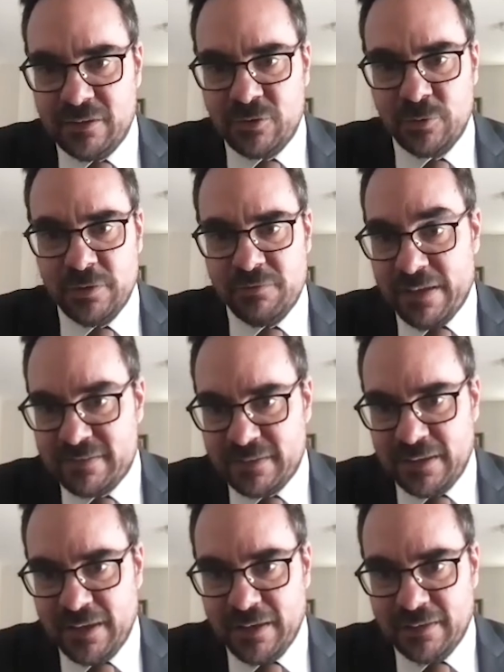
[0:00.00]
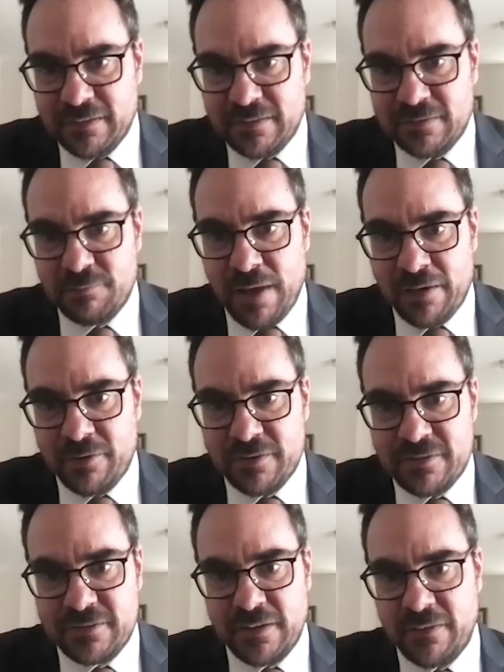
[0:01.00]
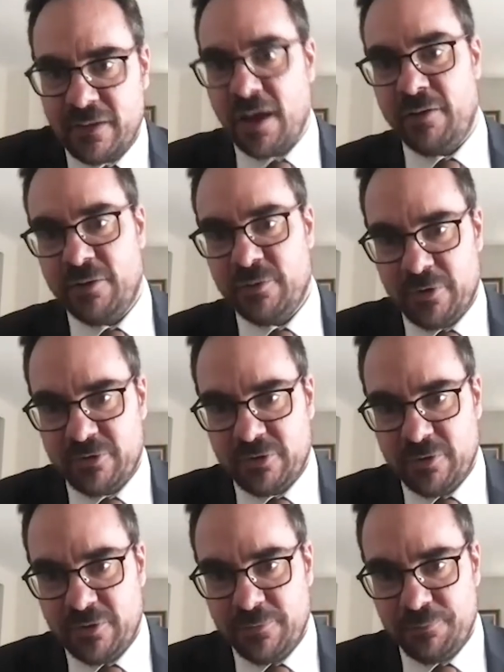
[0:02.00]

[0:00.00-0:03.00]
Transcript: to investigate matters than the current prosecutor.